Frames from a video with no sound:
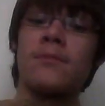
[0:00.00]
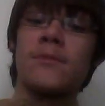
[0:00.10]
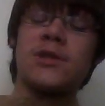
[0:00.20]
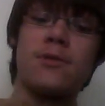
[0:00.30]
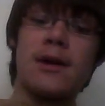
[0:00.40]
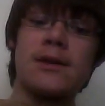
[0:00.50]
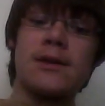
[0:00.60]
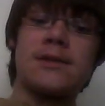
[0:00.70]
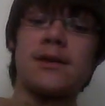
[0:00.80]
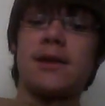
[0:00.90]

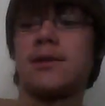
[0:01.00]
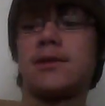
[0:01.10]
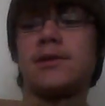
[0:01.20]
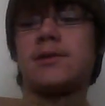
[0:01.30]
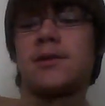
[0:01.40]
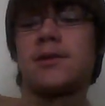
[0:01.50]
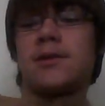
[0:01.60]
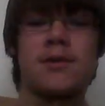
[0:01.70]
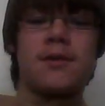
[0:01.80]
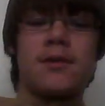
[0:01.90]
Stress is,
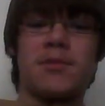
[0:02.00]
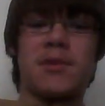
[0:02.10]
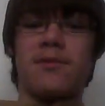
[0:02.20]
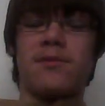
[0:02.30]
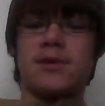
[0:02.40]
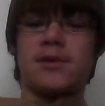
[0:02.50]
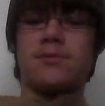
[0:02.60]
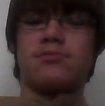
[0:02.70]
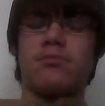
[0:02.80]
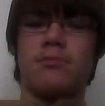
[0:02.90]
let me give you the
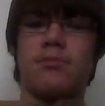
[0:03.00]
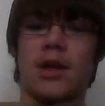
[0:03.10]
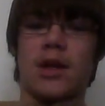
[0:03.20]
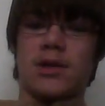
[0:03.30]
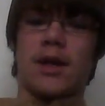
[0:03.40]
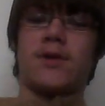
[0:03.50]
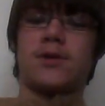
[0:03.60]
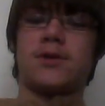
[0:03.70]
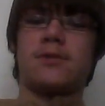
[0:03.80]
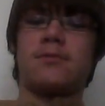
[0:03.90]
medical
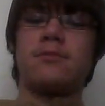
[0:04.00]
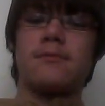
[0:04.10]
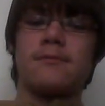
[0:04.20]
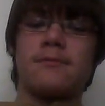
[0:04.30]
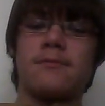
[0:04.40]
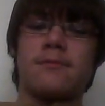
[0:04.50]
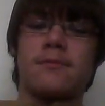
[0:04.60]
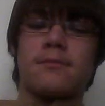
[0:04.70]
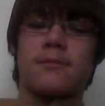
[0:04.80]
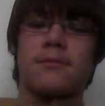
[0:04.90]
definition,
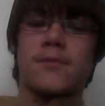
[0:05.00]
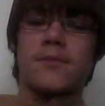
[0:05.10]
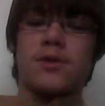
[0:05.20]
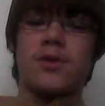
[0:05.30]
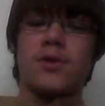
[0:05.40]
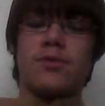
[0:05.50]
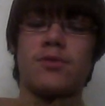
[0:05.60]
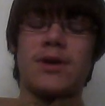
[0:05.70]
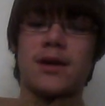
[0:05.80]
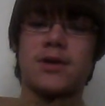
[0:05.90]
the
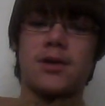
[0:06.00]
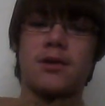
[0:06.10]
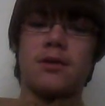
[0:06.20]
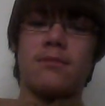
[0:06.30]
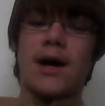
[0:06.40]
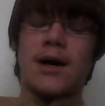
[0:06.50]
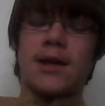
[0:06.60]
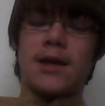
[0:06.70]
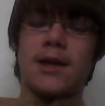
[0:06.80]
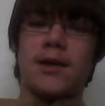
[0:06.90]
reaction of the
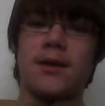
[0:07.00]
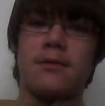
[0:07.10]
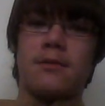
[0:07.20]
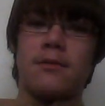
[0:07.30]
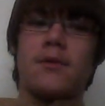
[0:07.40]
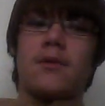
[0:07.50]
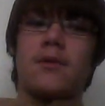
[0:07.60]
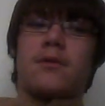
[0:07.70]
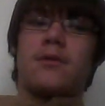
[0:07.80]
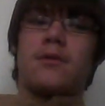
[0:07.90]
body
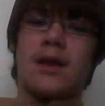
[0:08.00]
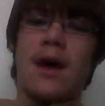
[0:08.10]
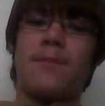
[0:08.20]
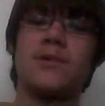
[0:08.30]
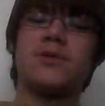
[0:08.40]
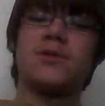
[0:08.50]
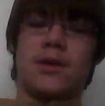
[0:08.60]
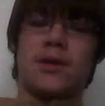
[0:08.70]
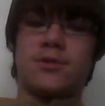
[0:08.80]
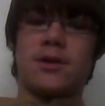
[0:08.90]
that happens when
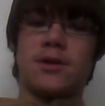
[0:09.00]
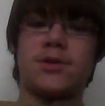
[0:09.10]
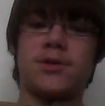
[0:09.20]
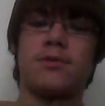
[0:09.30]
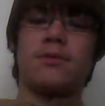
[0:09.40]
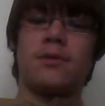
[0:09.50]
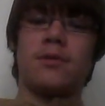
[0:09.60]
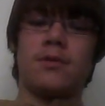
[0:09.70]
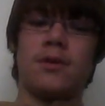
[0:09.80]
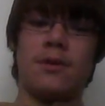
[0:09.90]
a stressor
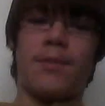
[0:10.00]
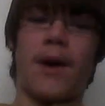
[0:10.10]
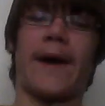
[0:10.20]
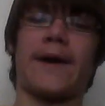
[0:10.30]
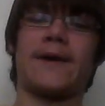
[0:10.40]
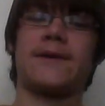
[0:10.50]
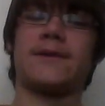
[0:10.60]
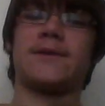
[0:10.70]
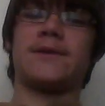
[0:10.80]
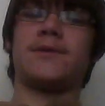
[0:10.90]
impacts
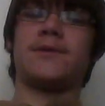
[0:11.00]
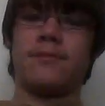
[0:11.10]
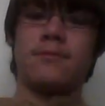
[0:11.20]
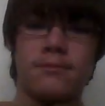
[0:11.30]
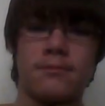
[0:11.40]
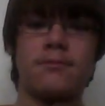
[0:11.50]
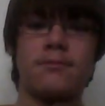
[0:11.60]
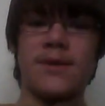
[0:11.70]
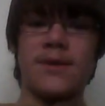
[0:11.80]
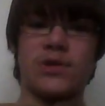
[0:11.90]
the
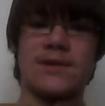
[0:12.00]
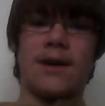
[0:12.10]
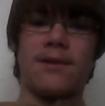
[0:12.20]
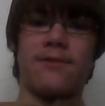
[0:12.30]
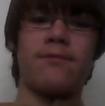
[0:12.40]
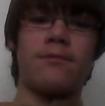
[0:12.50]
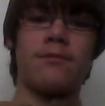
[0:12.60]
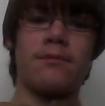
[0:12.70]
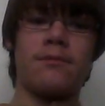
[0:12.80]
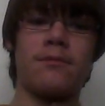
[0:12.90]
person's life.
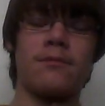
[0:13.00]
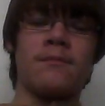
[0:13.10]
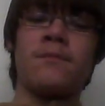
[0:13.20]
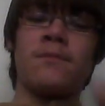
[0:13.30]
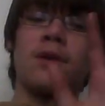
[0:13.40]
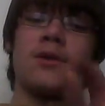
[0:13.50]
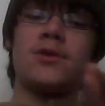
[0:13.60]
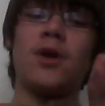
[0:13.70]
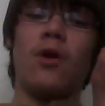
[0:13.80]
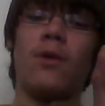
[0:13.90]

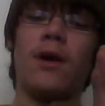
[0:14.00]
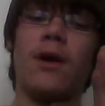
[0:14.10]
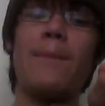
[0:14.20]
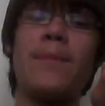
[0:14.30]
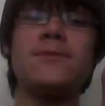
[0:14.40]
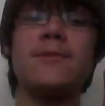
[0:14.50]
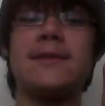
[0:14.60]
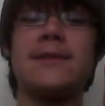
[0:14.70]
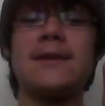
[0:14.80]
So what happens with these